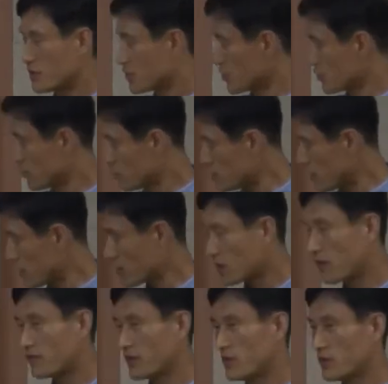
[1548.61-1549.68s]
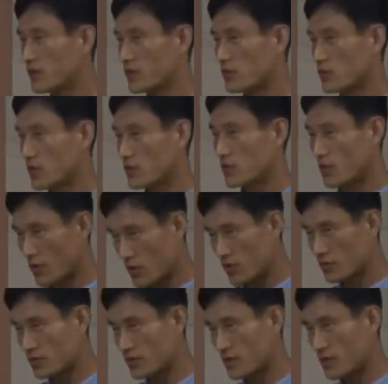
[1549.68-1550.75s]
So you are convoluting with your
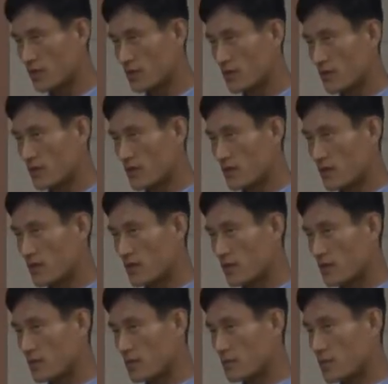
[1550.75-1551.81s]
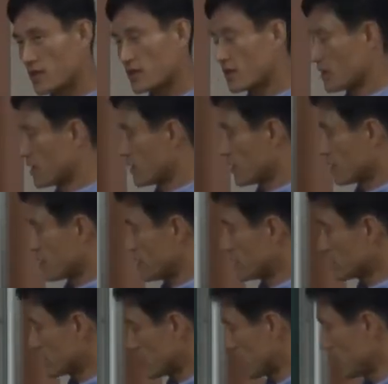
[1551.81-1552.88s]
own, but
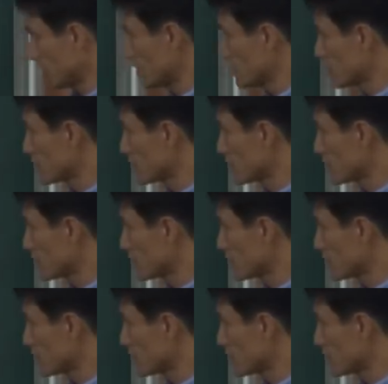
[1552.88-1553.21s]
let's say